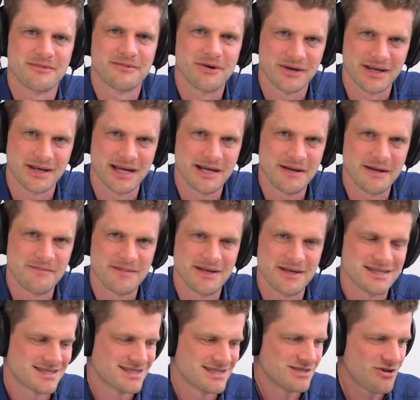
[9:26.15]
Okay,
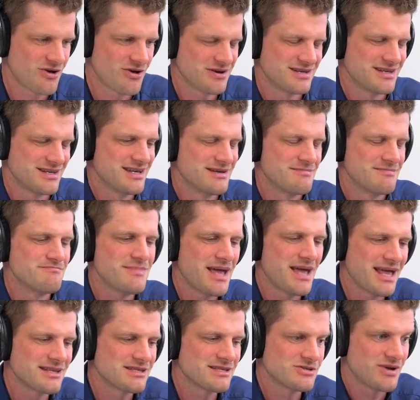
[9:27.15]
it's not
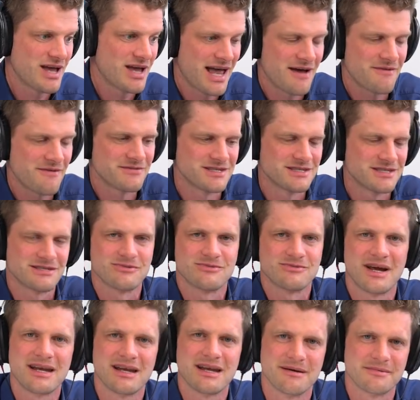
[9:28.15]
meant to have this
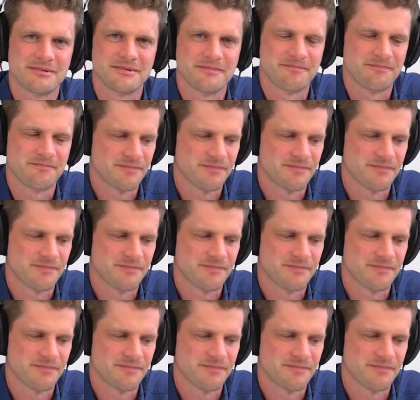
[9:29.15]
run up.